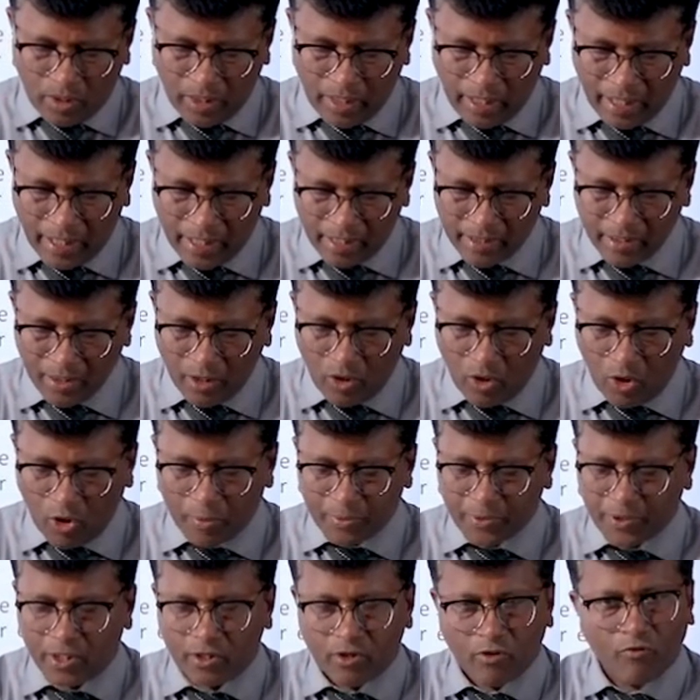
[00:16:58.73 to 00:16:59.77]
at the
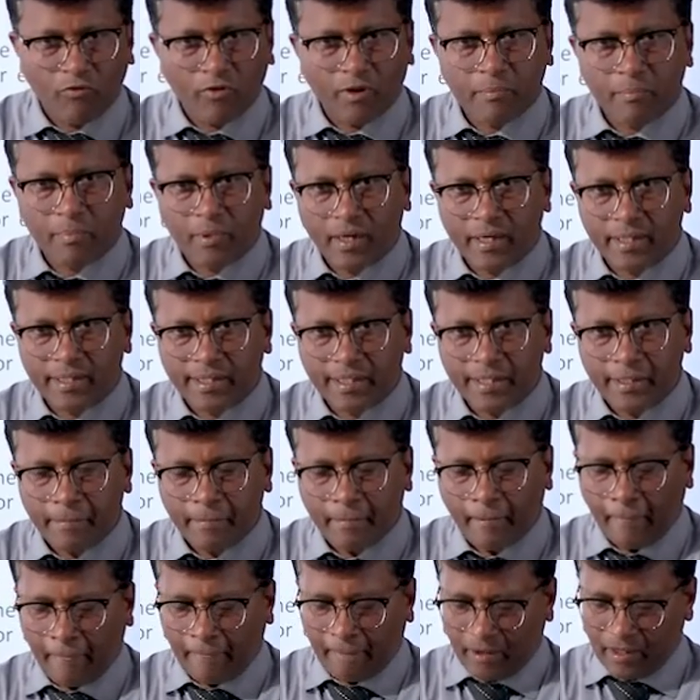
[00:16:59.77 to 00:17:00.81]
option of one party,
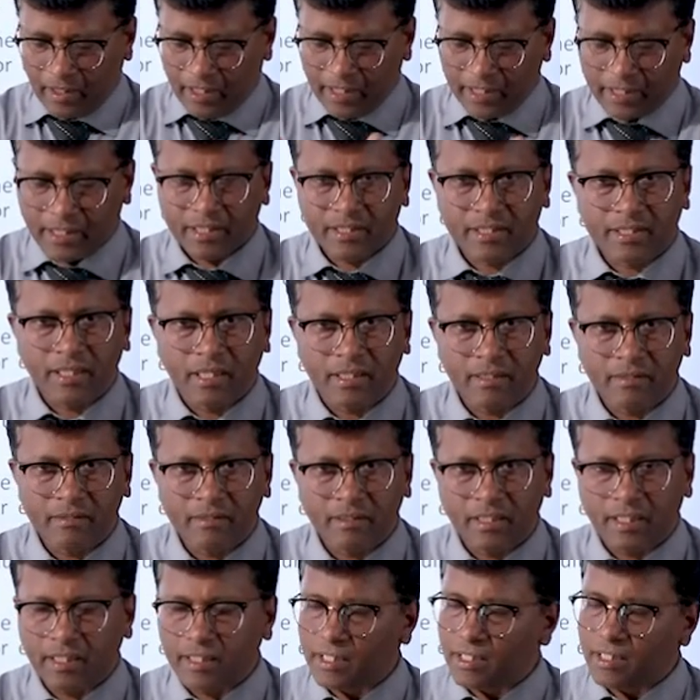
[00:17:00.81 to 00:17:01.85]
it is done.
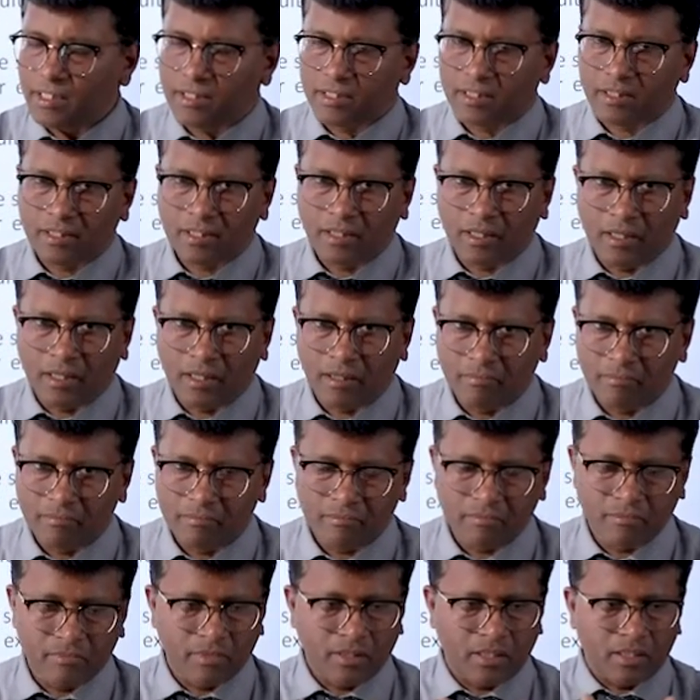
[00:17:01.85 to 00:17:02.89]
It is
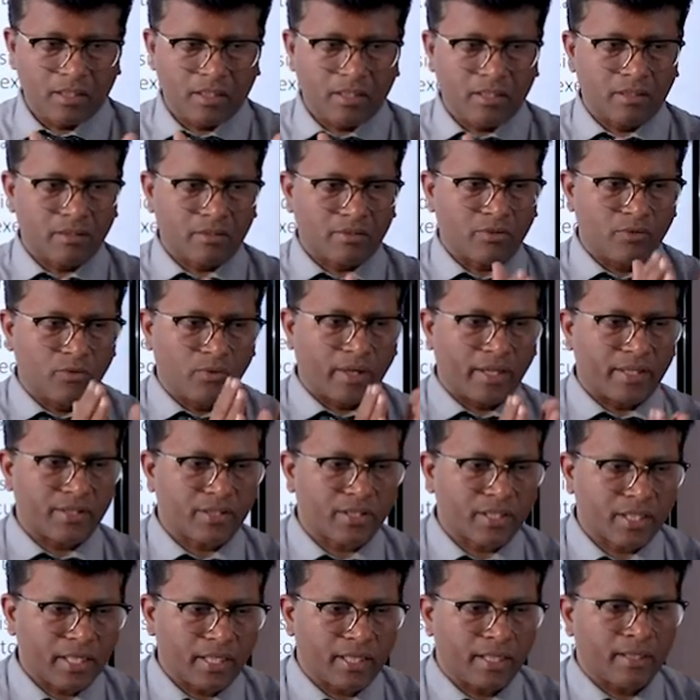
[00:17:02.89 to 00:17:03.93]
you can
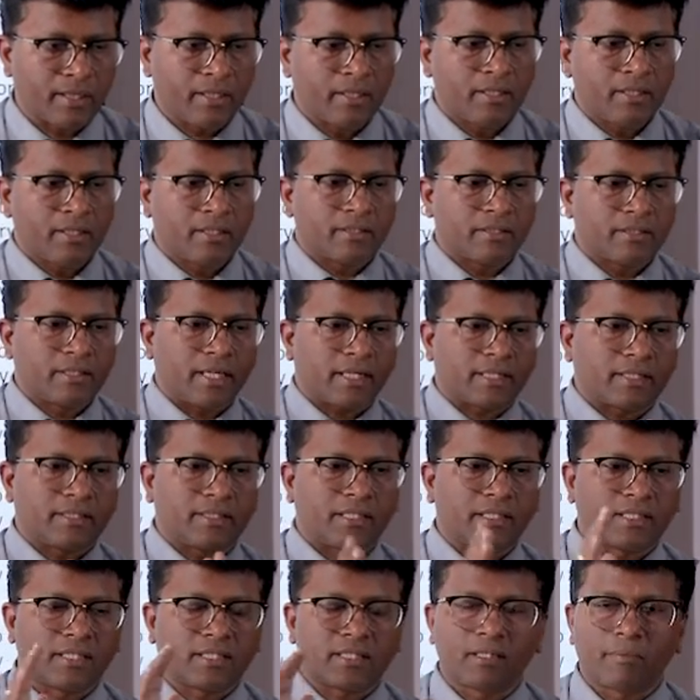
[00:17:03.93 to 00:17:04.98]
say that
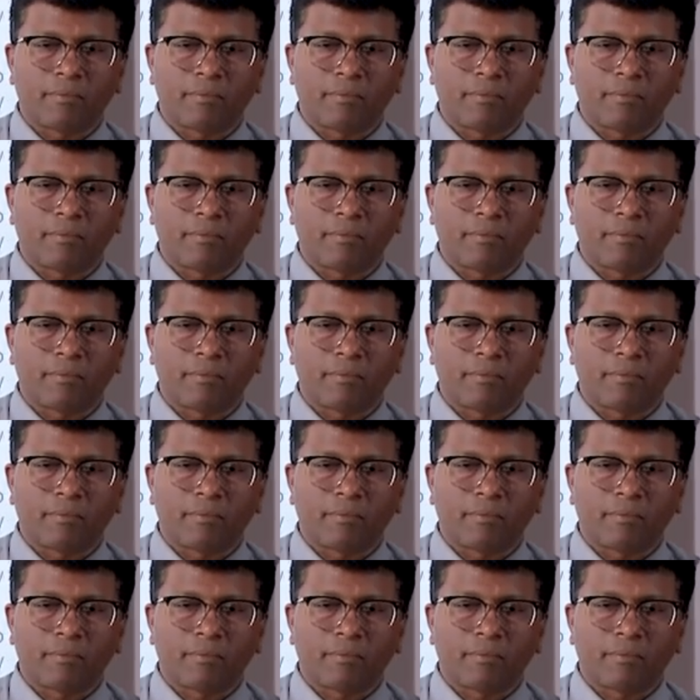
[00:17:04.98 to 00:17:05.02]
this is